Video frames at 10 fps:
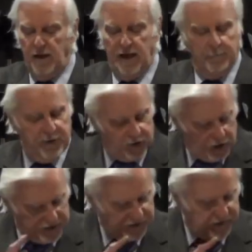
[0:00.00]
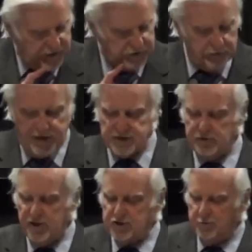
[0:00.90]
And because of their
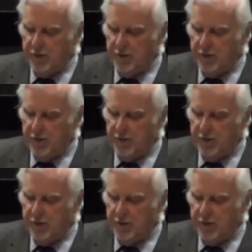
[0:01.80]
transgression,